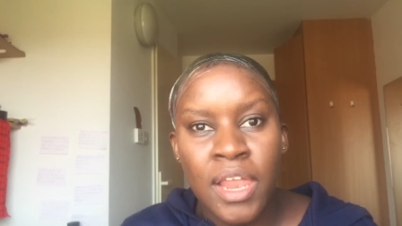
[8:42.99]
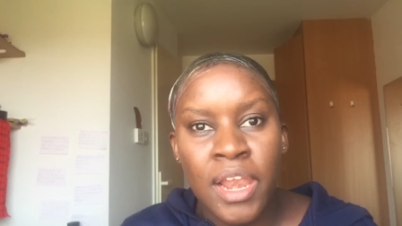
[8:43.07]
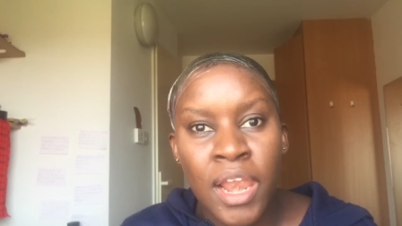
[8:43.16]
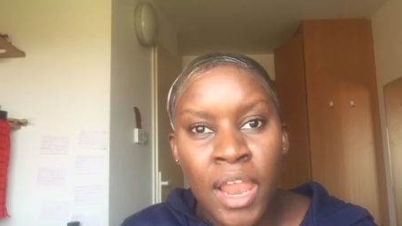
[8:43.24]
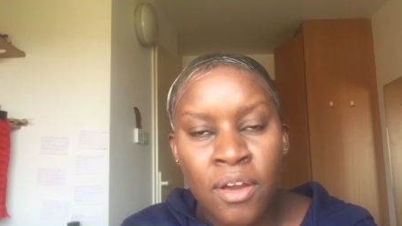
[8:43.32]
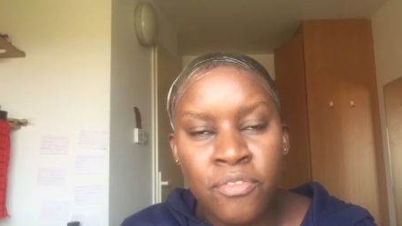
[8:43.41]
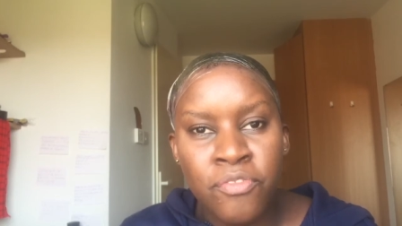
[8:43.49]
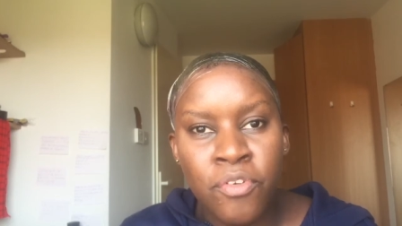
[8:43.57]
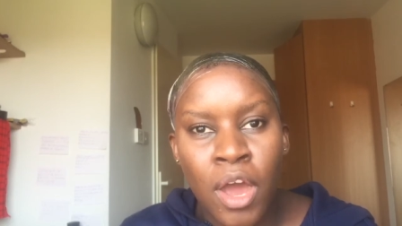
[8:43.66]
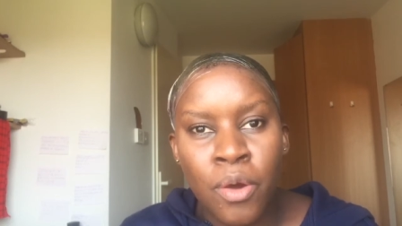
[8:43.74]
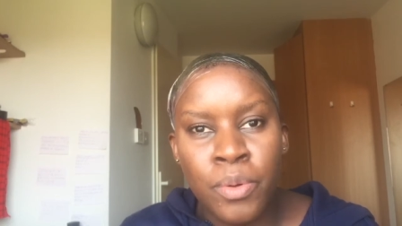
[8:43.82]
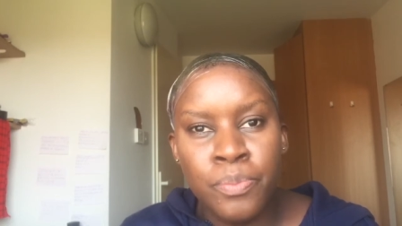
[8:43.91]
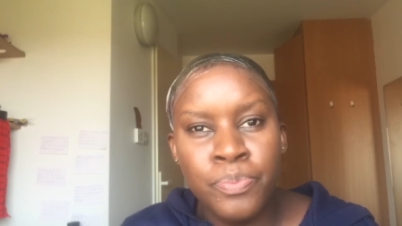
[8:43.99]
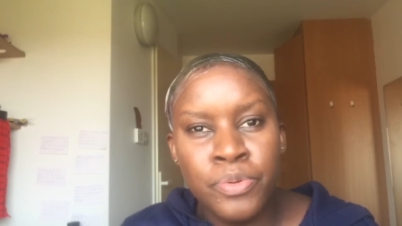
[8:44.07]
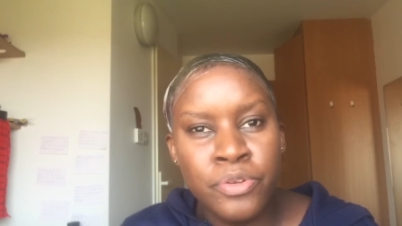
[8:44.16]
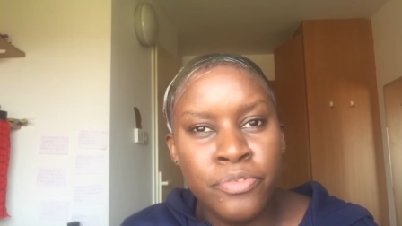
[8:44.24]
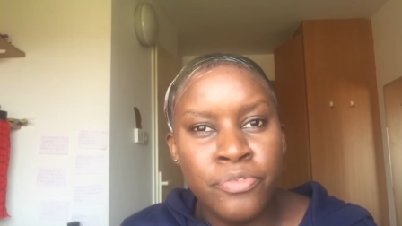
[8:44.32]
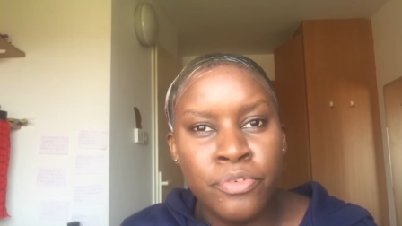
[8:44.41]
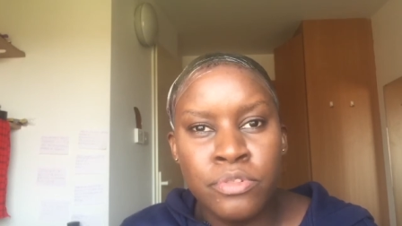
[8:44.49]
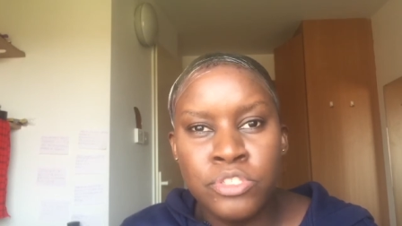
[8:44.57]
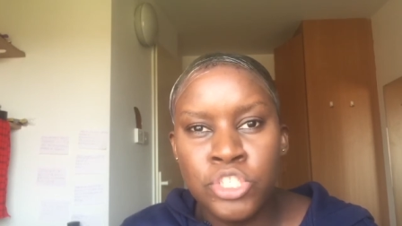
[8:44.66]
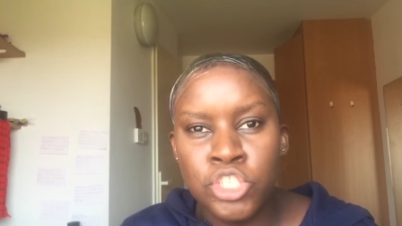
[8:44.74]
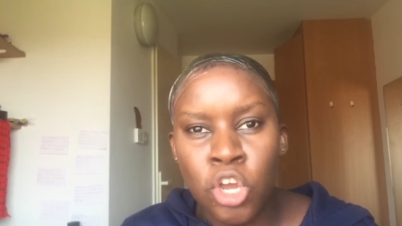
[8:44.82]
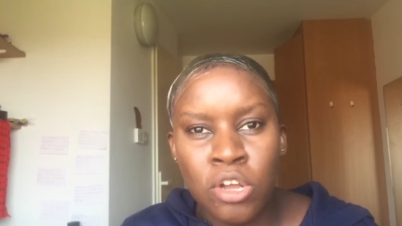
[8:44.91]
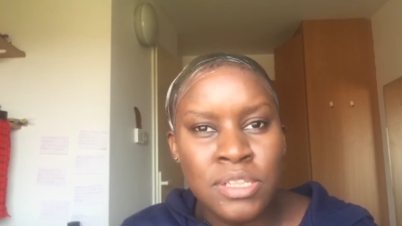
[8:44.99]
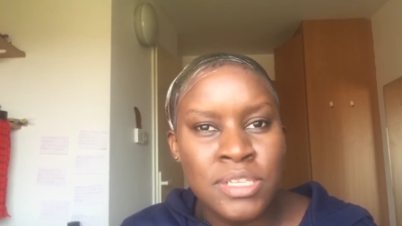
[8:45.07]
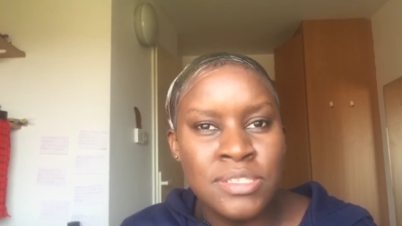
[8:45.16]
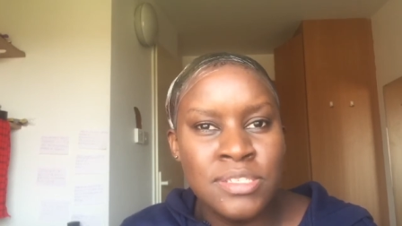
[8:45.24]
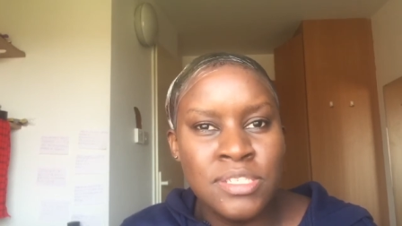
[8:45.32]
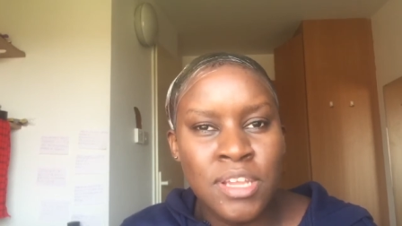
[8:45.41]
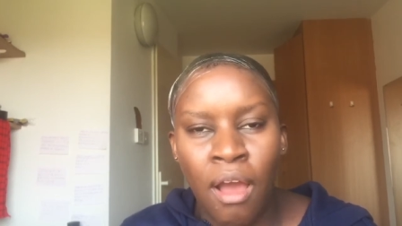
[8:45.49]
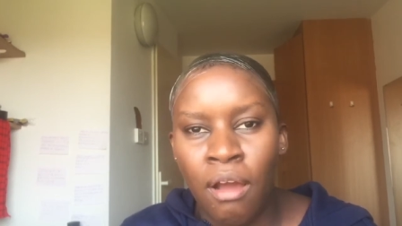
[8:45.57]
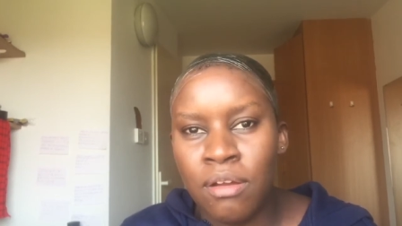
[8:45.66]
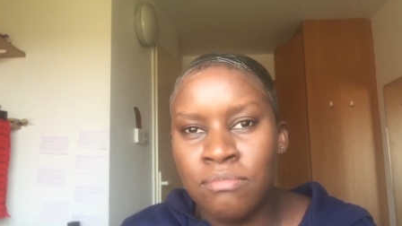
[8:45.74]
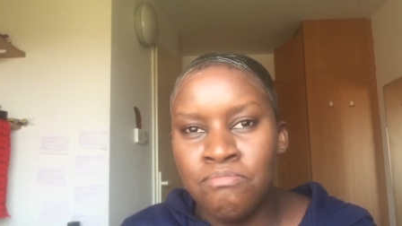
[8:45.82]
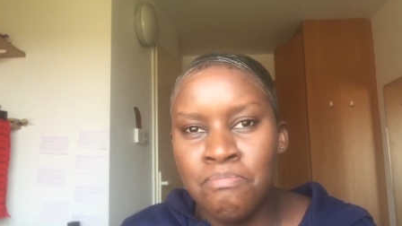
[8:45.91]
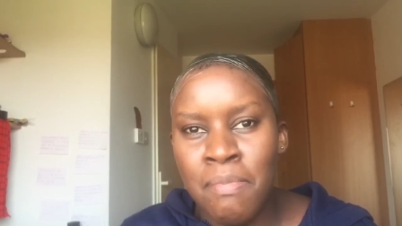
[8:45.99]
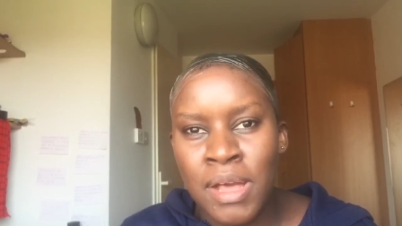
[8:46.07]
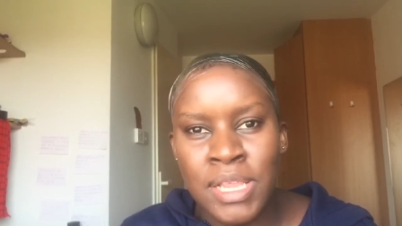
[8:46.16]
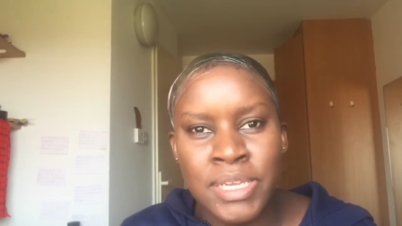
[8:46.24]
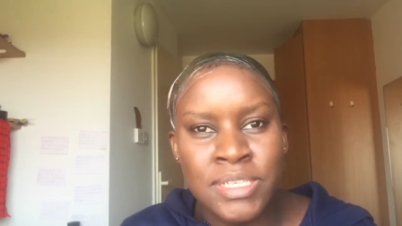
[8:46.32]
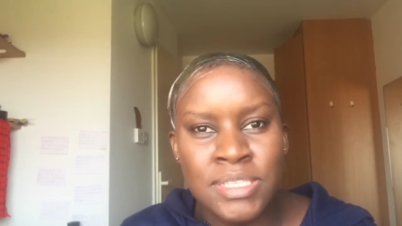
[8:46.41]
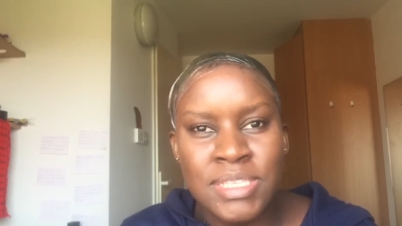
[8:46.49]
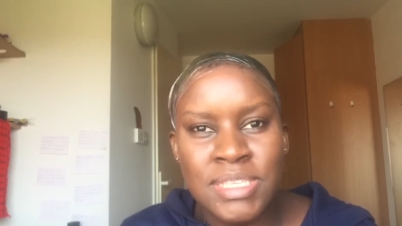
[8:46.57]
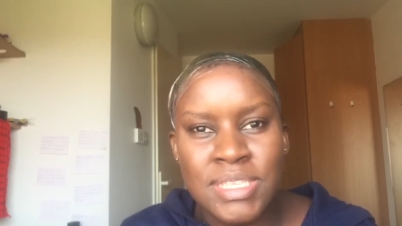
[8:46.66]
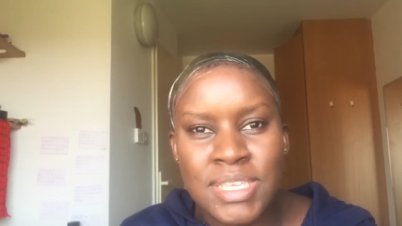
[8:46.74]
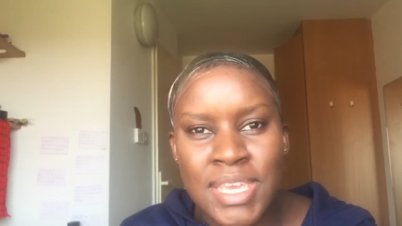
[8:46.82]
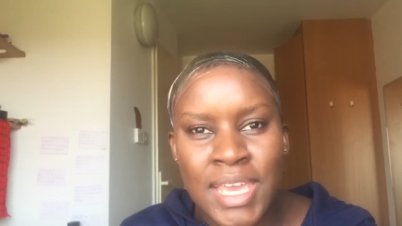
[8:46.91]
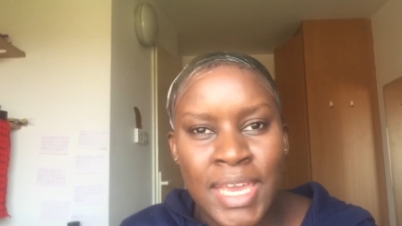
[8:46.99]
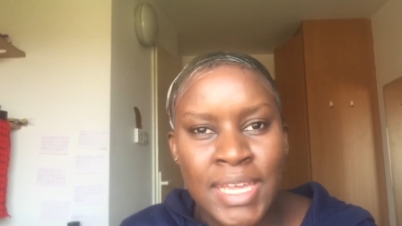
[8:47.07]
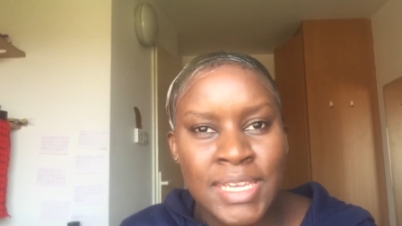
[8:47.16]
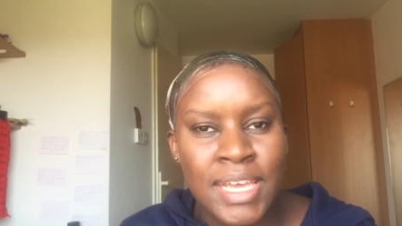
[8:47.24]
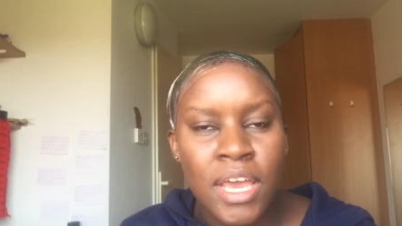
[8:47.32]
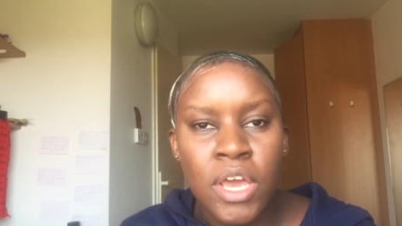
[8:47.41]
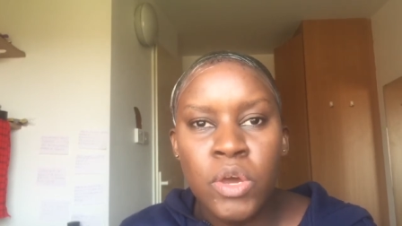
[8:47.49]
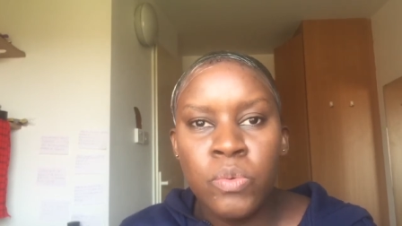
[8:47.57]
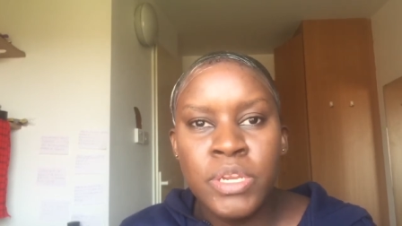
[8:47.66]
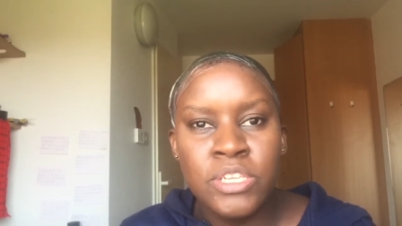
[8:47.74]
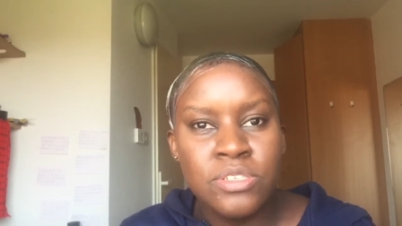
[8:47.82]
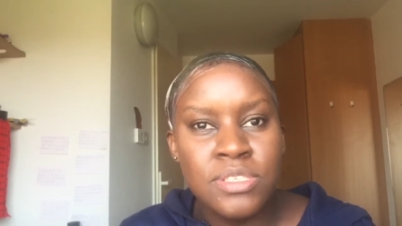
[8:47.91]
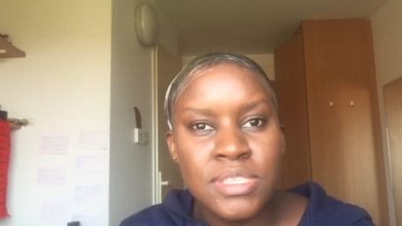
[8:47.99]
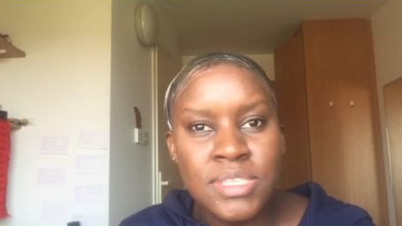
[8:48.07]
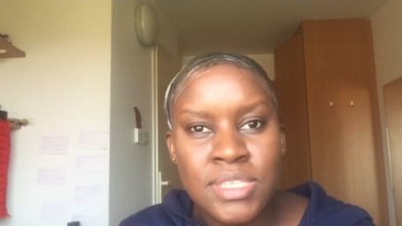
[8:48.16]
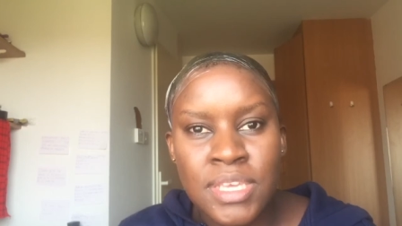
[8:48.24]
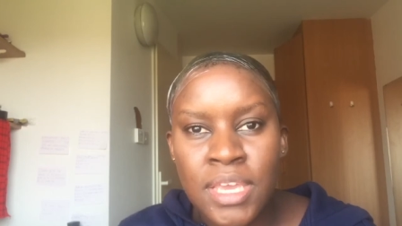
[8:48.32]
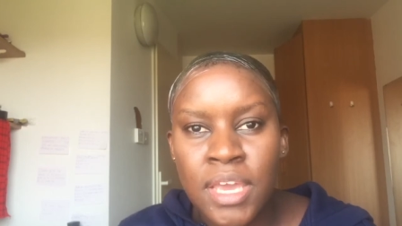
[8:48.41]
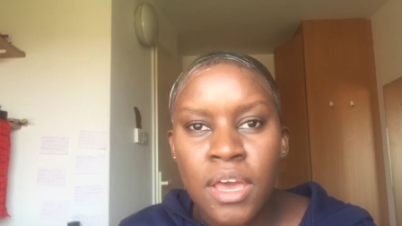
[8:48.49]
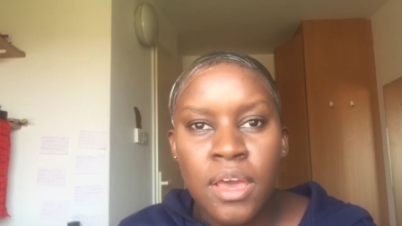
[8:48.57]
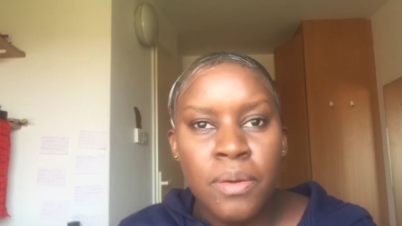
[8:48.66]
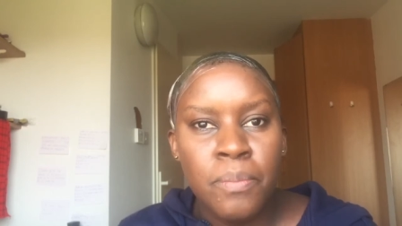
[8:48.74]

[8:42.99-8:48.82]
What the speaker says: love for our beautiful chocolate dark melanated skin. We need to see